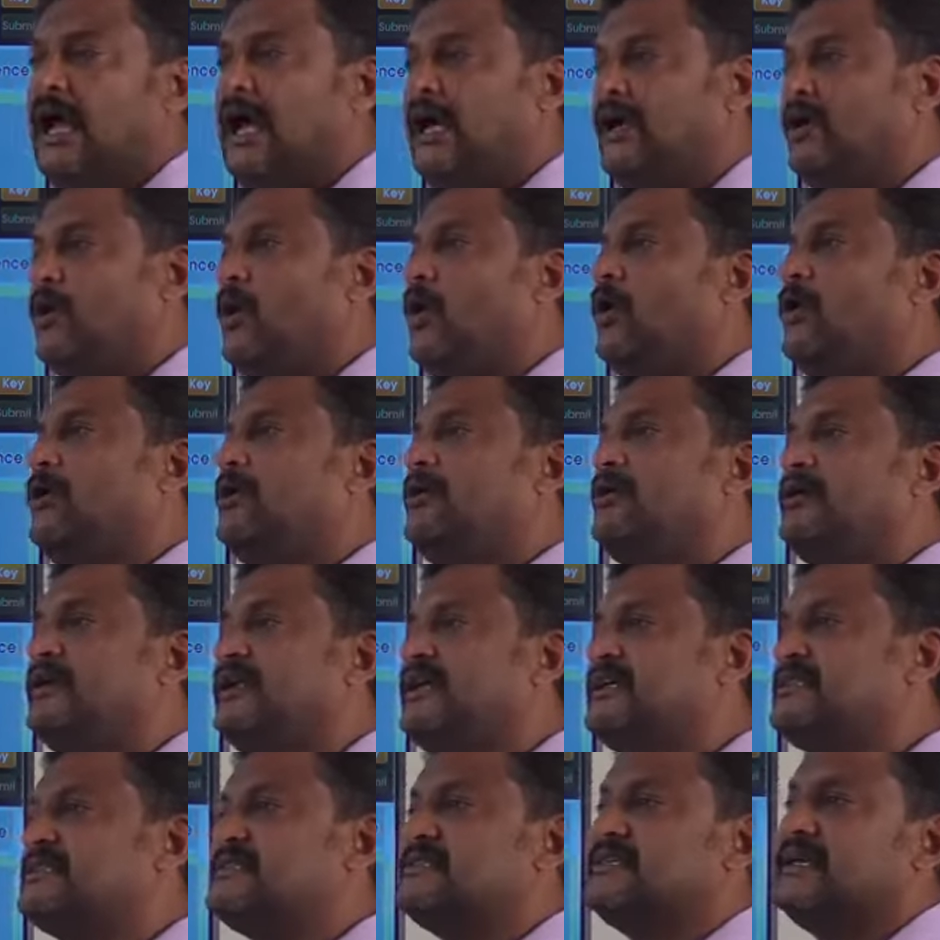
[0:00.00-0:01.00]
An
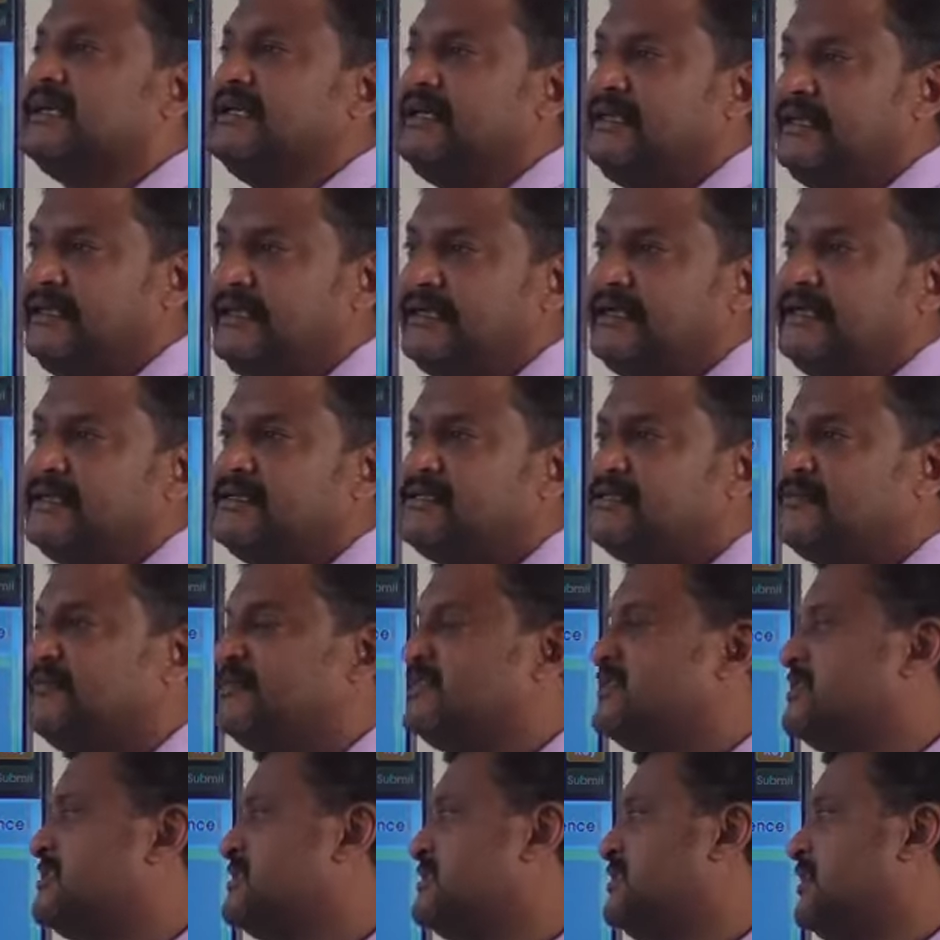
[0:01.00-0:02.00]
ordinary sentence
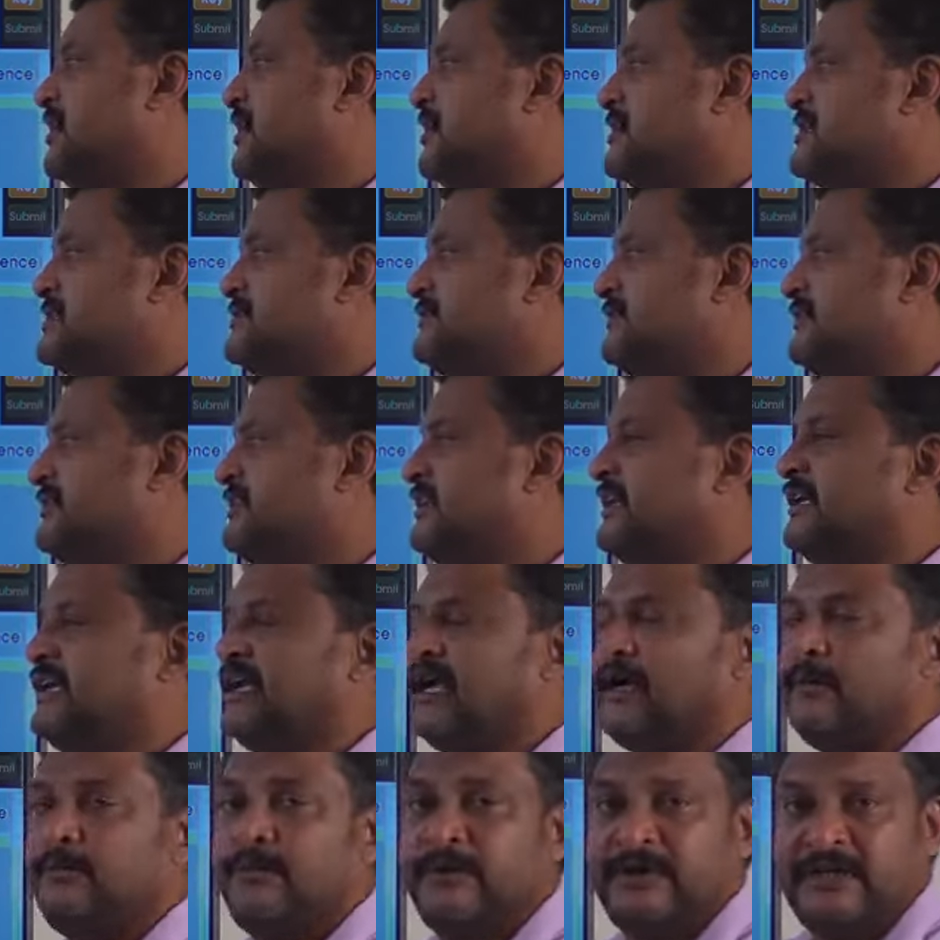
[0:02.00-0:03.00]
which starts with the
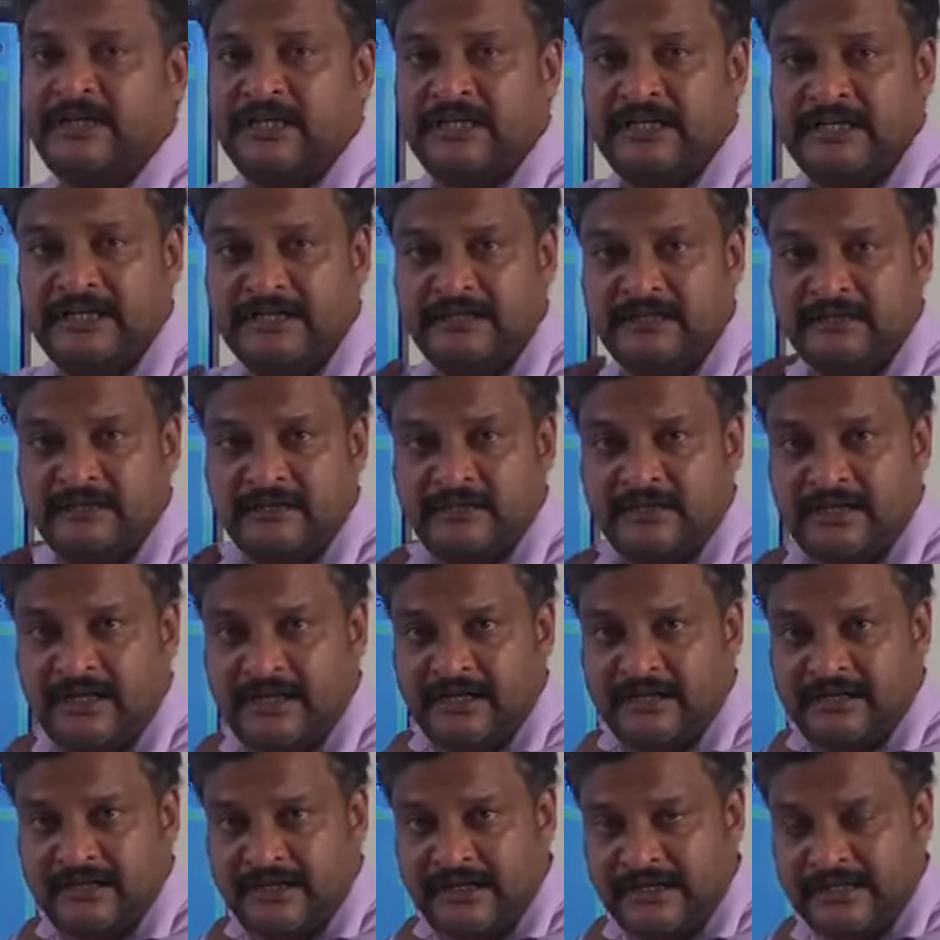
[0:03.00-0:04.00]
capital letter
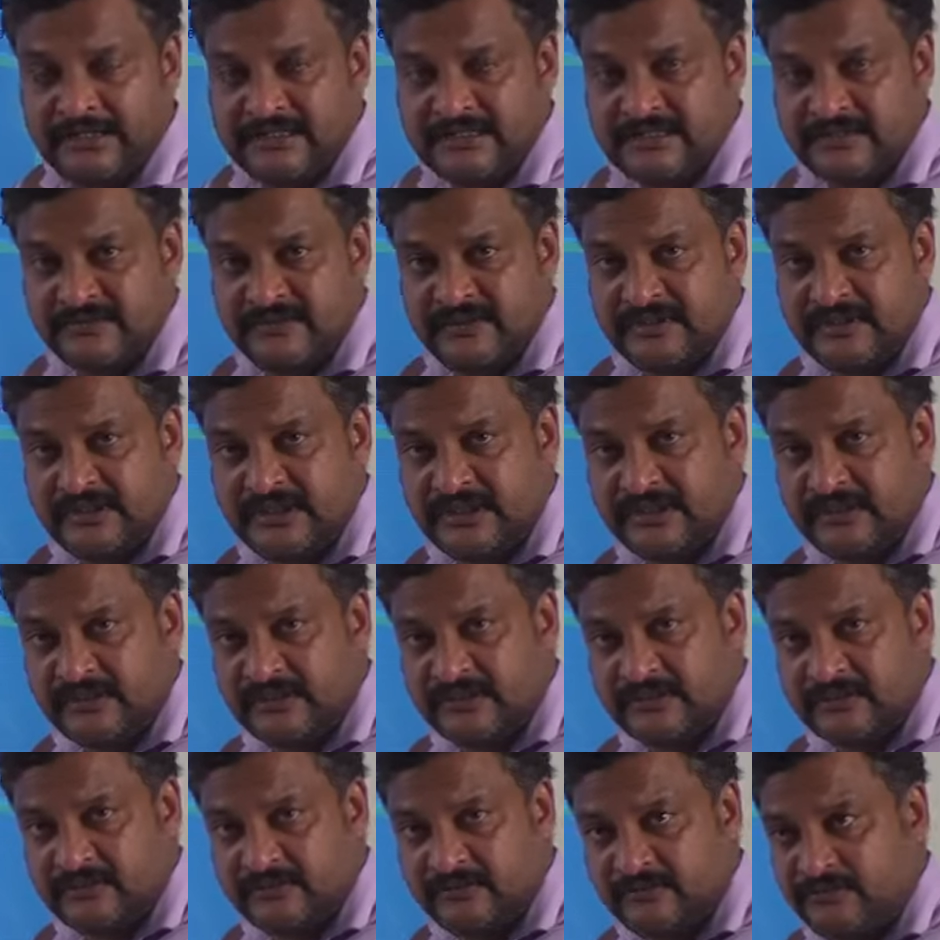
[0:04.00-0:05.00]
and ends with a